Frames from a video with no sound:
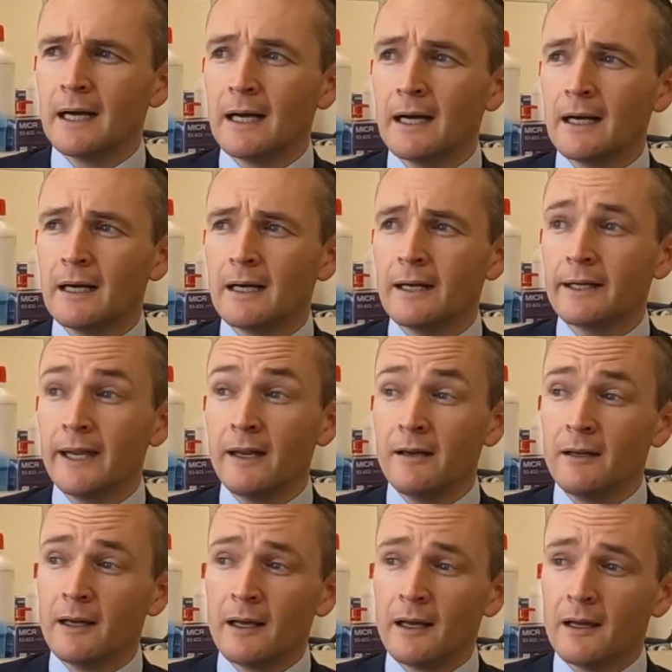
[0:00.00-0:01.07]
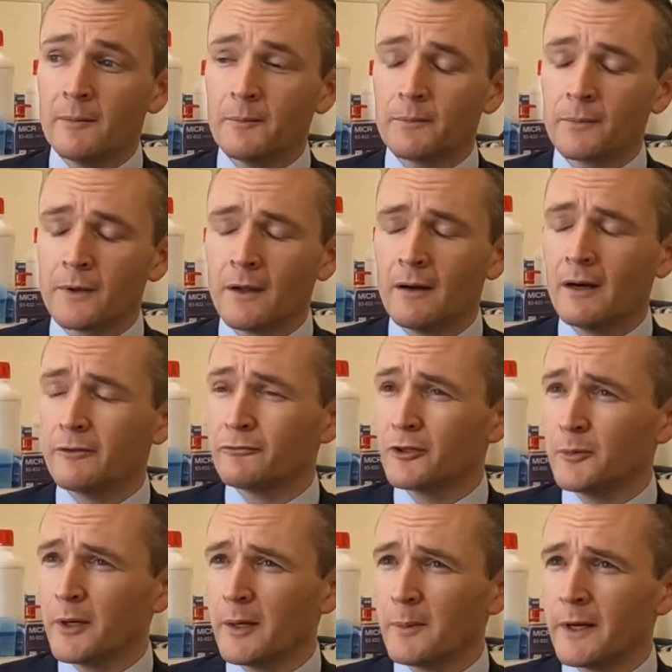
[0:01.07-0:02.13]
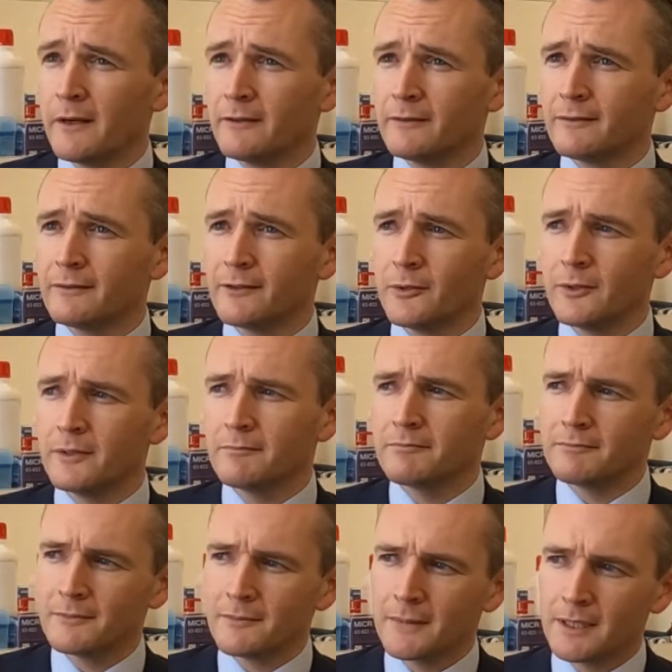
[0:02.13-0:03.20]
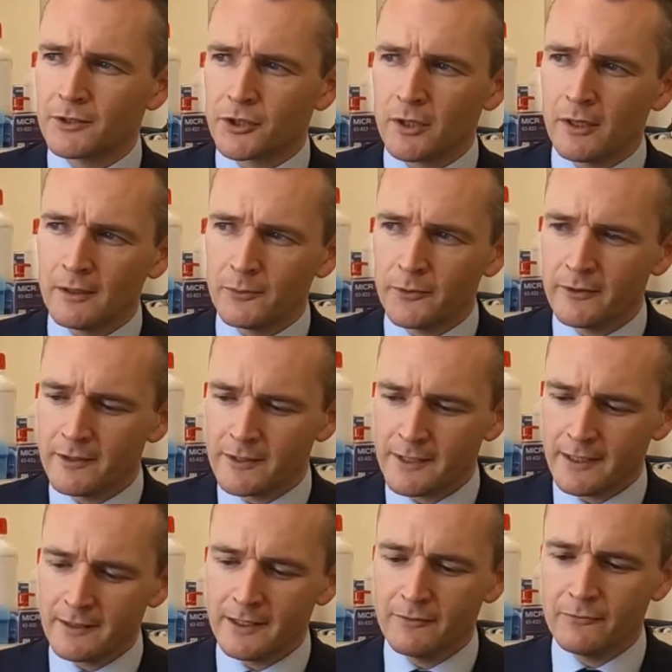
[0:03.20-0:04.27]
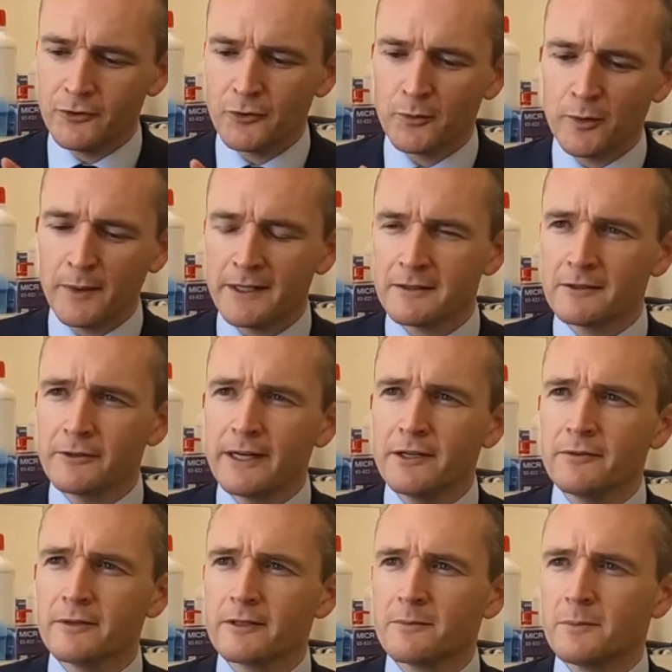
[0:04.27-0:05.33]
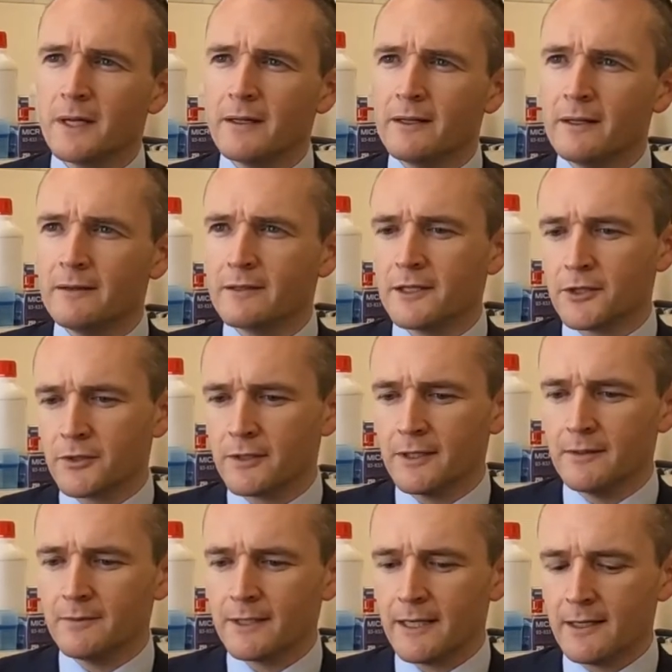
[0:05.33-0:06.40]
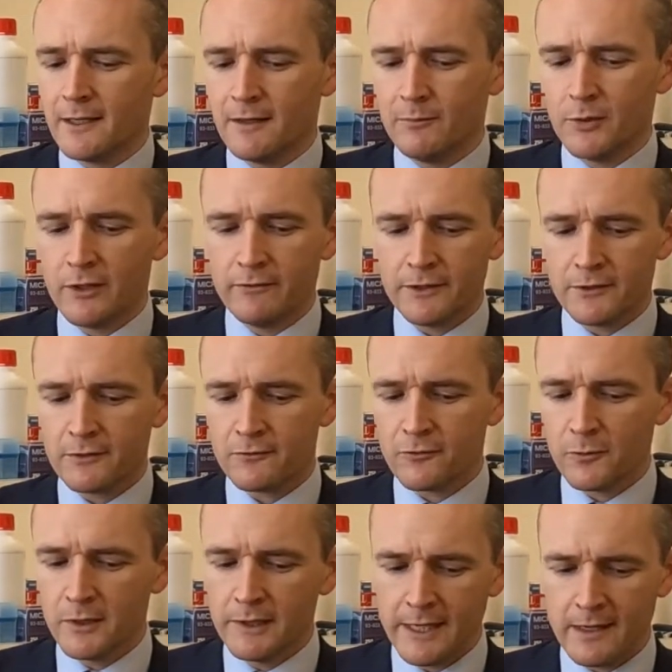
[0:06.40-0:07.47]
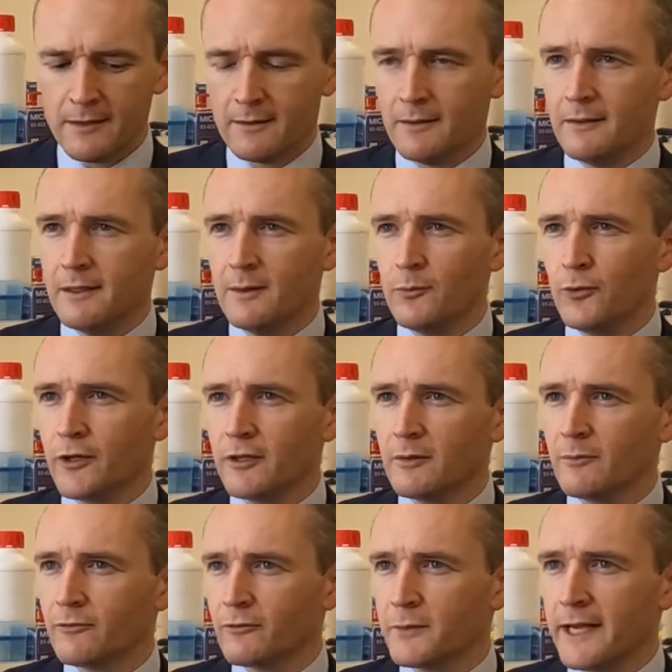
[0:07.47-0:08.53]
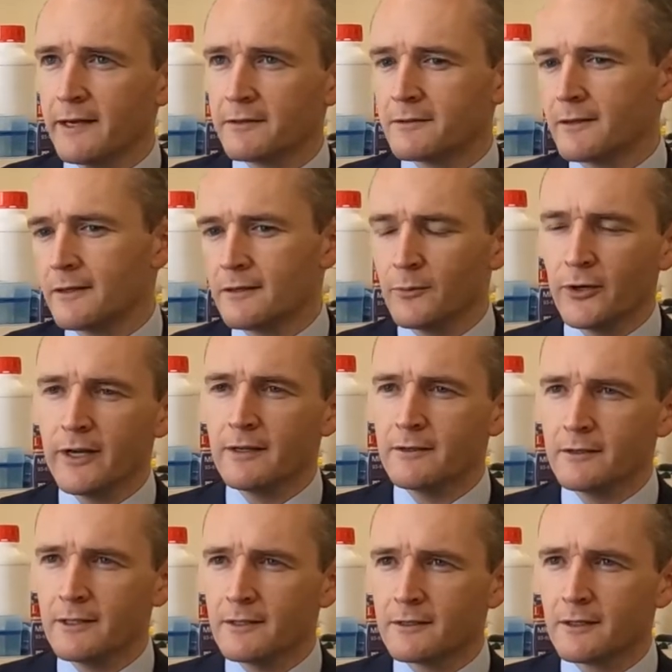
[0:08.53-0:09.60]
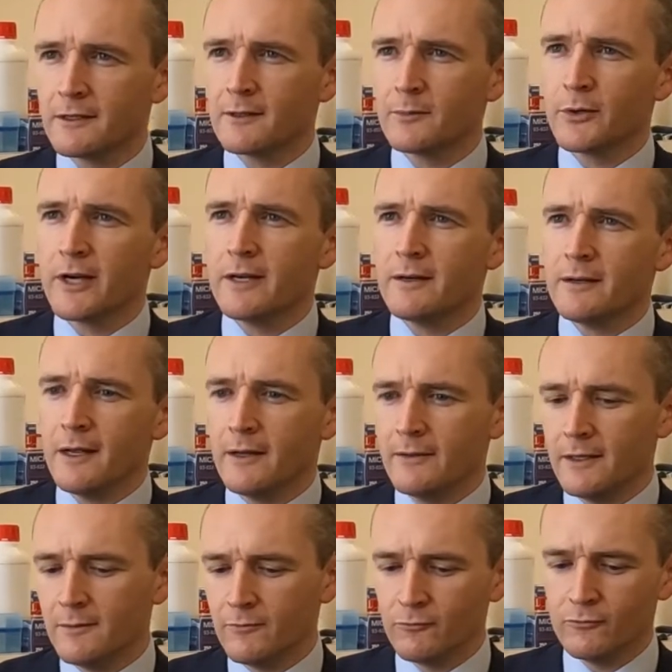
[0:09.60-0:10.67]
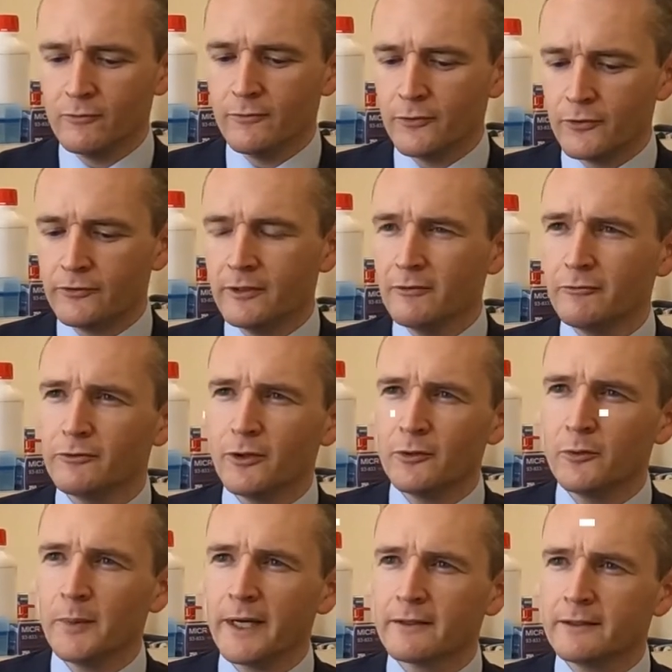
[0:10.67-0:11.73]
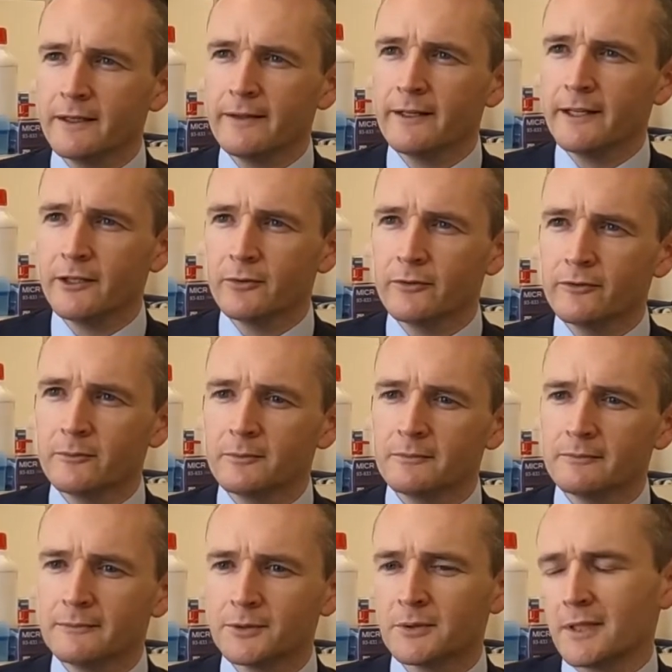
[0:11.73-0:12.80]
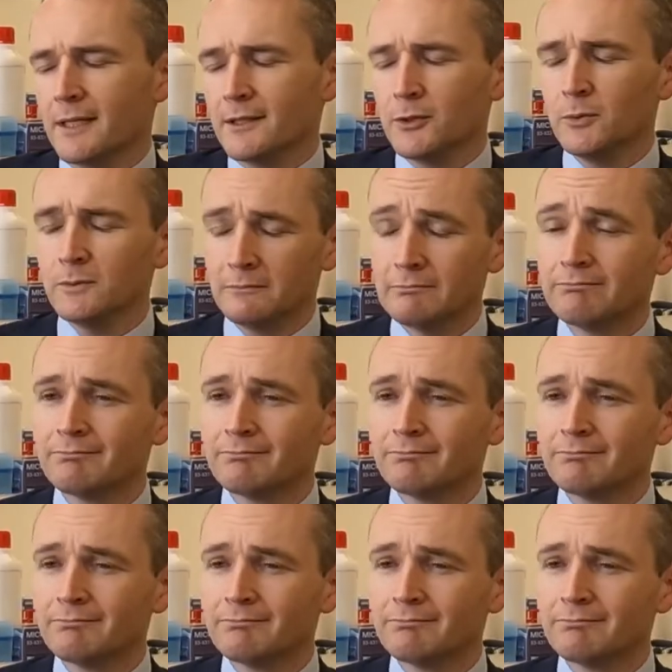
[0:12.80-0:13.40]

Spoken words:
Again, high-flow bypass, so a child with a dissecting vertebrobasilar aneurysm, and then essentially taking blood vessels from the leg and then putting them from the outside of the brain to the inside of the brain, and then reversing flow back down that aneurysm, which is kind of cool.